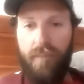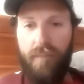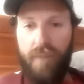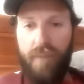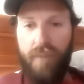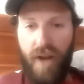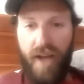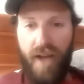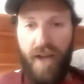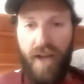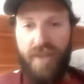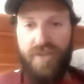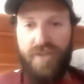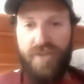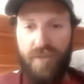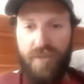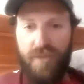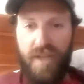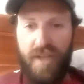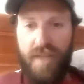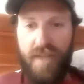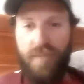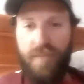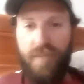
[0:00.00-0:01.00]
But I also
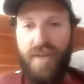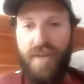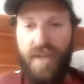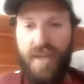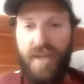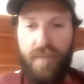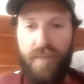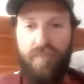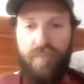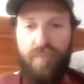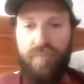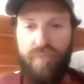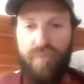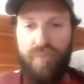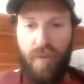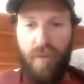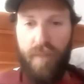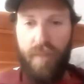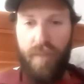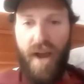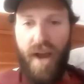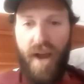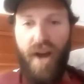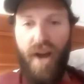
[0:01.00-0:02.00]
need to be
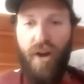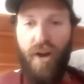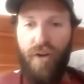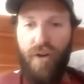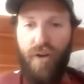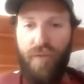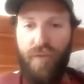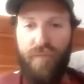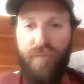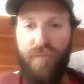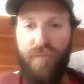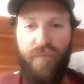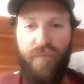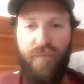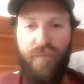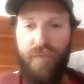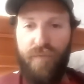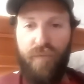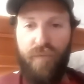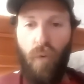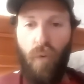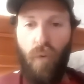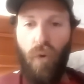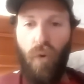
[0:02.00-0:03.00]
prepared
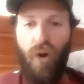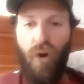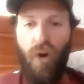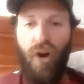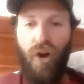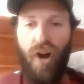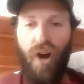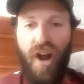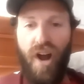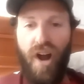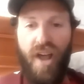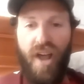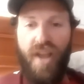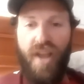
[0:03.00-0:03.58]
for